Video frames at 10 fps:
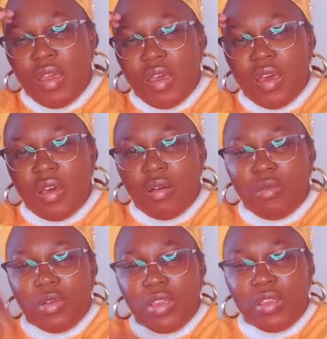I
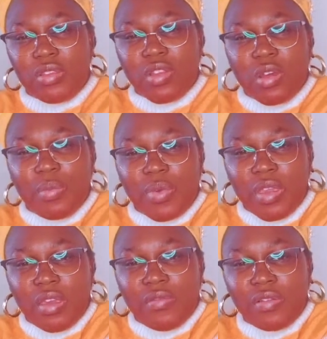will stop here
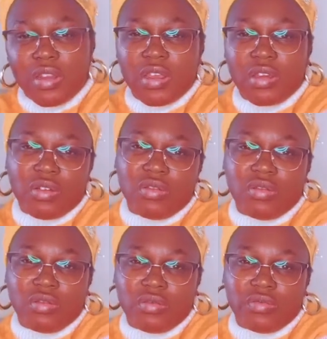for now.
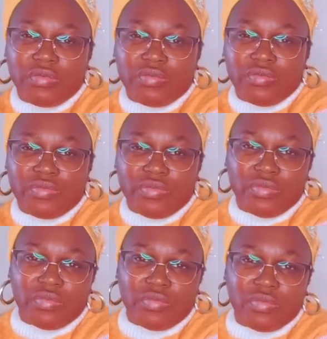
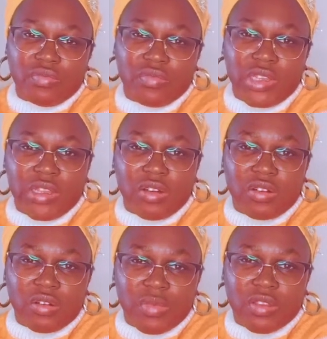Then I'll come
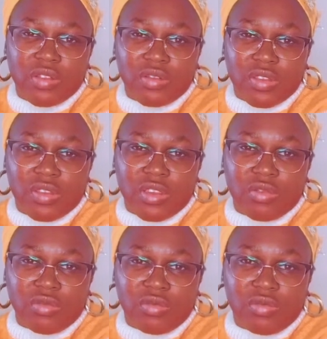back to
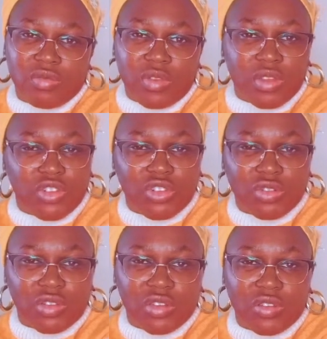continue the journey.